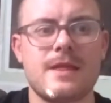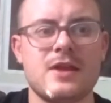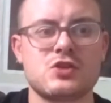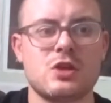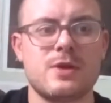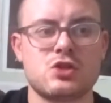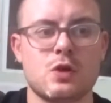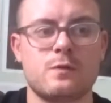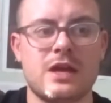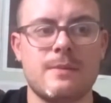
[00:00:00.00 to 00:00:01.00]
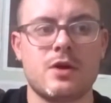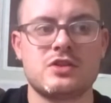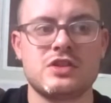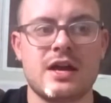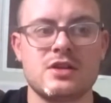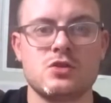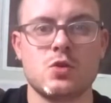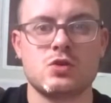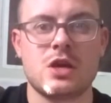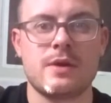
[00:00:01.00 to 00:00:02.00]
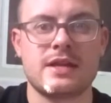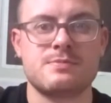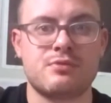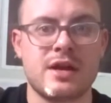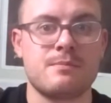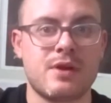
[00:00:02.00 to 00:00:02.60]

it's going to be a tough game on Saturday, no doubt, against Brighton.